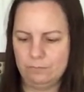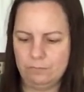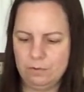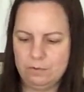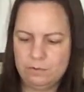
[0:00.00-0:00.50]

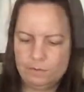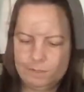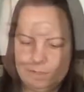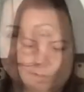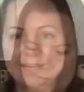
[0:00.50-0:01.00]
Roll
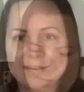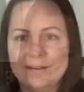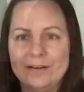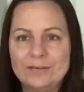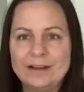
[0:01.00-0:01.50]
it.
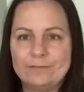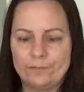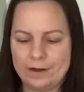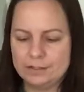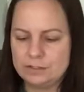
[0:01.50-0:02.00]
All right,
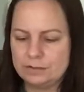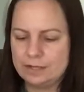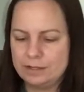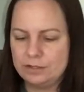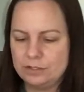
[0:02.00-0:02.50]
friends, so
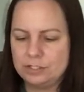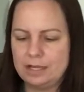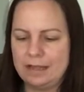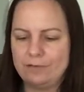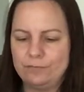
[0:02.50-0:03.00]
now you should
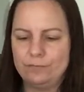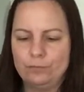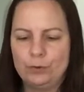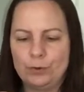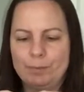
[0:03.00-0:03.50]
have
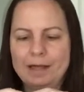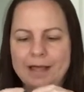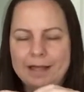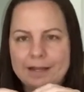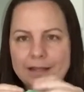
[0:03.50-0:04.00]
your
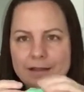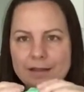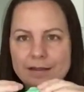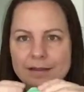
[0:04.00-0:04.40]
putty.